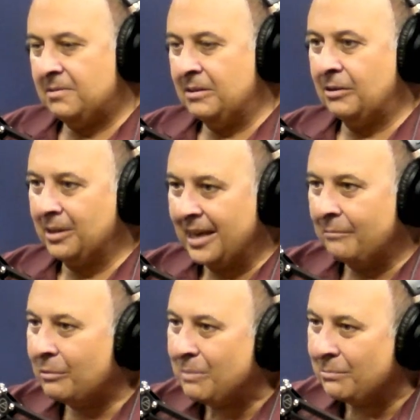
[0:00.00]
again,
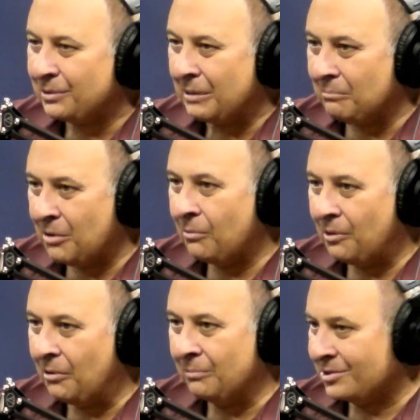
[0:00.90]
when people think mobile
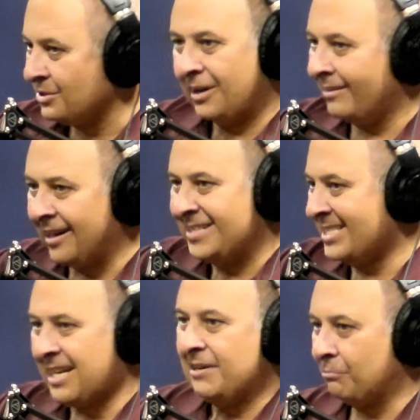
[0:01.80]
home, there's not a lot of
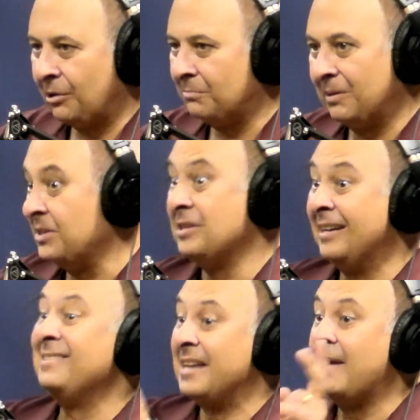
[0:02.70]
site work because it
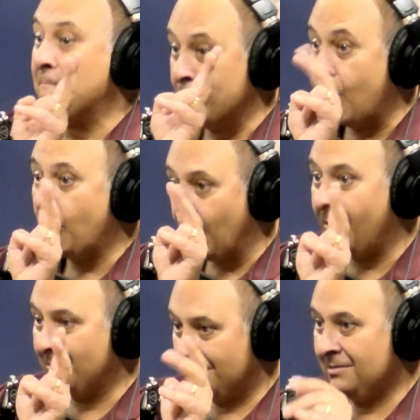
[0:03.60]
is a mobile
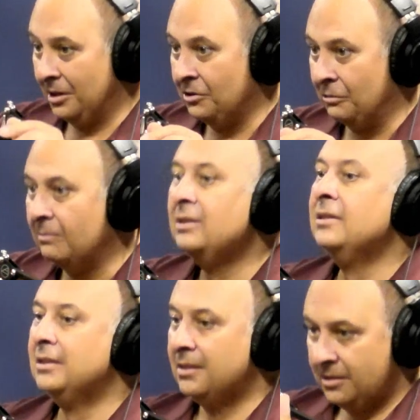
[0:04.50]
home. Yep.
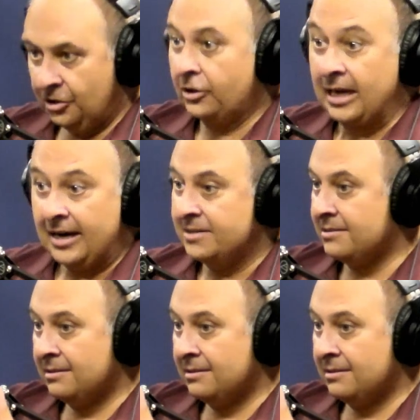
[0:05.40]
In your case,